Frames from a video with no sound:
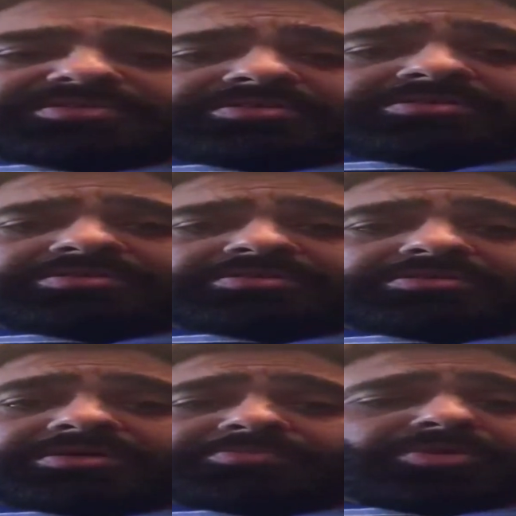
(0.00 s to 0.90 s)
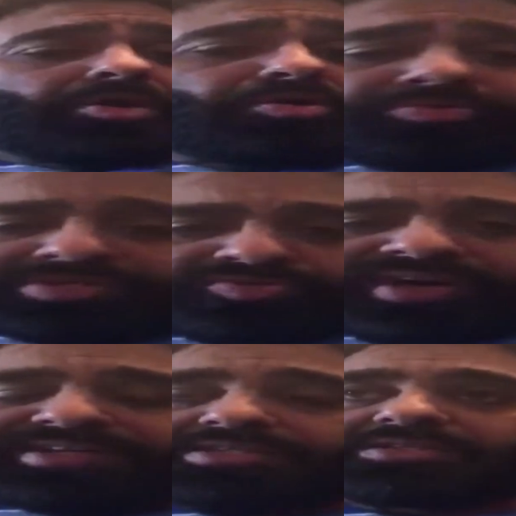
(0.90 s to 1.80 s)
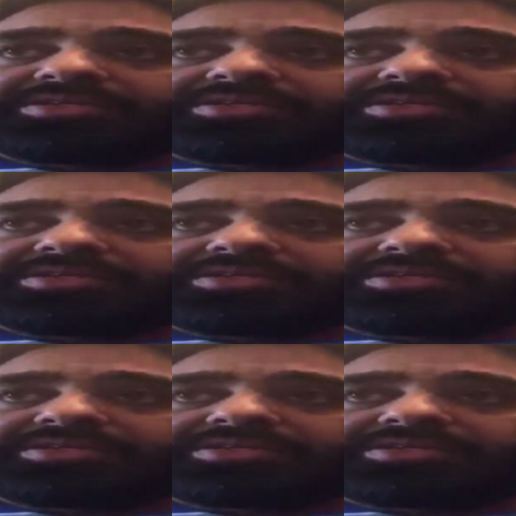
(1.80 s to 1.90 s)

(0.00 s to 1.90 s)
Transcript: I'm not always right.